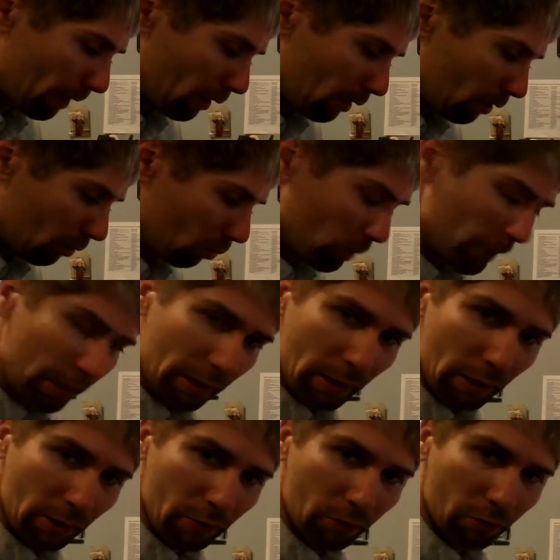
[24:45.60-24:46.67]
we
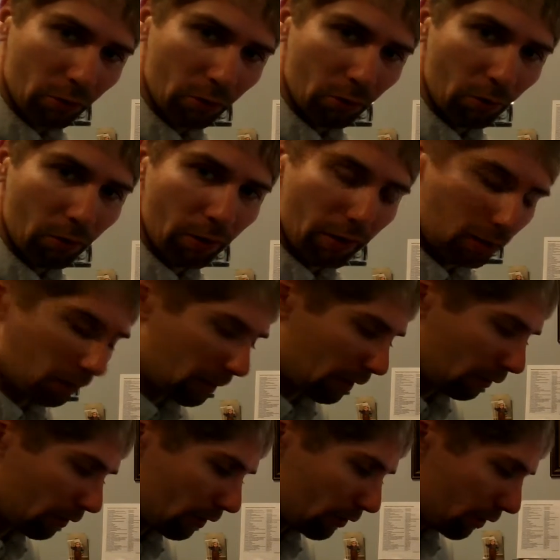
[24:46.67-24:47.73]
need to think about
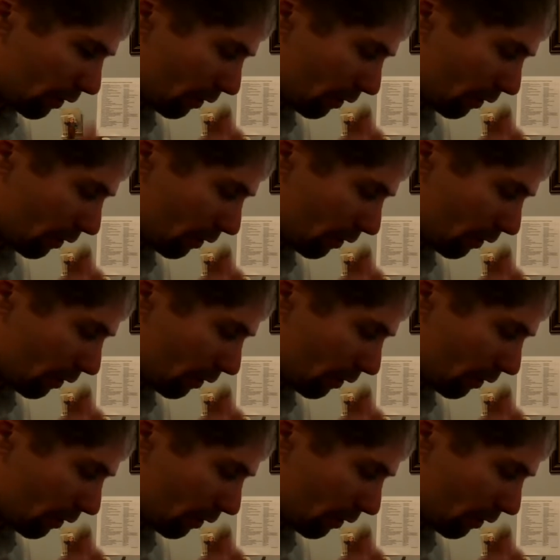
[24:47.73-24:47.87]
this in